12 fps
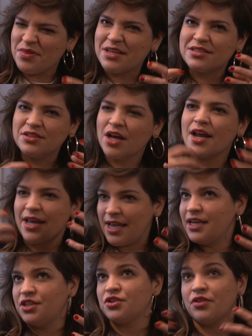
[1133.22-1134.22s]
and this not
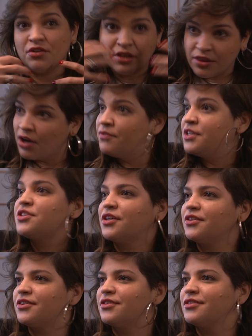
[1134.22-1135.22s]
hate each other, love each
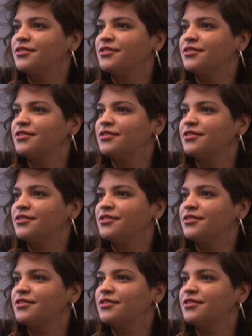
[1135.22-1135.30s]
other.